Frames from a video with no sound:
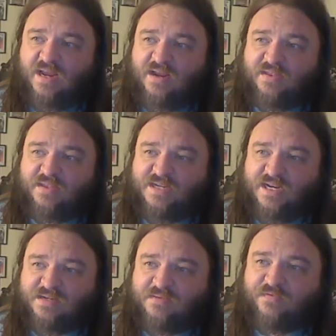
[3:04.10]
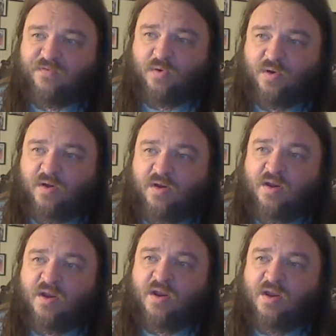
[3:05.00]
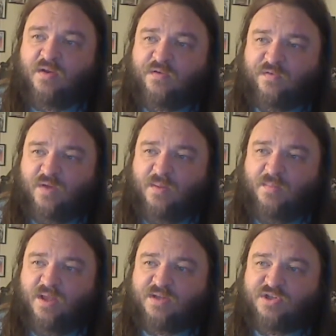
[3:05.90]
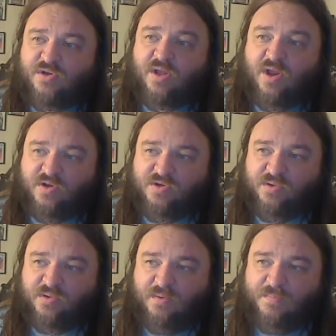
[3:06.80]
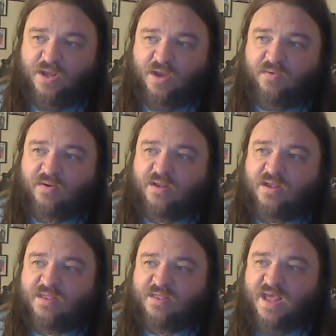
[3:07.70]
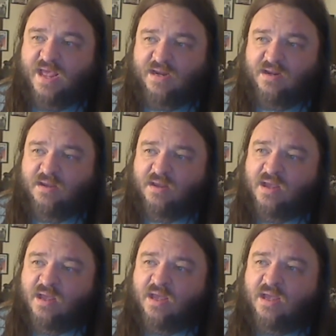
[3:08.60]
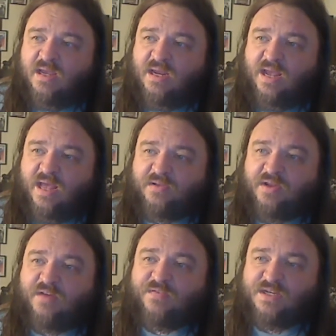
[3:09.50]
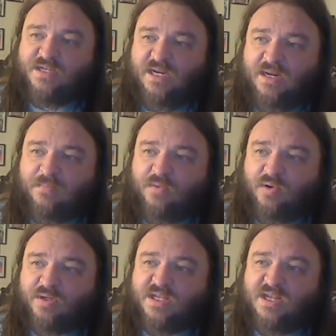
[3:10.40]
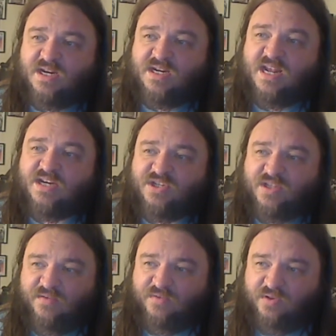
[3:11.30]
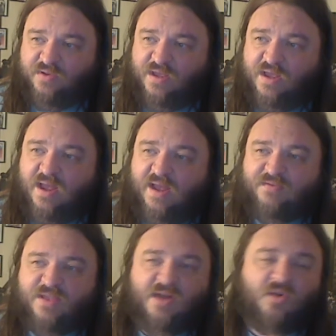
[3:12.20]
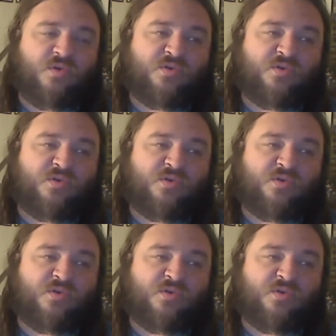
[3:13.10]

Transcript: on the Tantive 4 from shooting R2 and 3PO. Then he held off the team going to the detention level after that whole